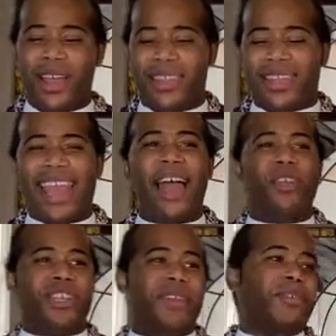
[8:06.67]
the
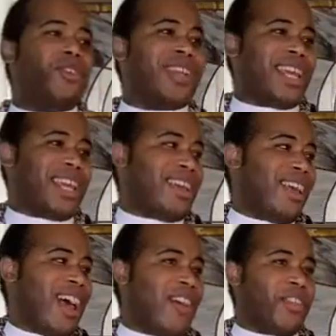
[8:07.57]
gathered community
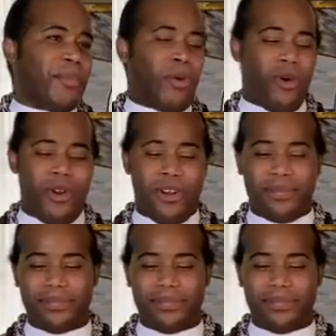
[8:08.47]
of the board,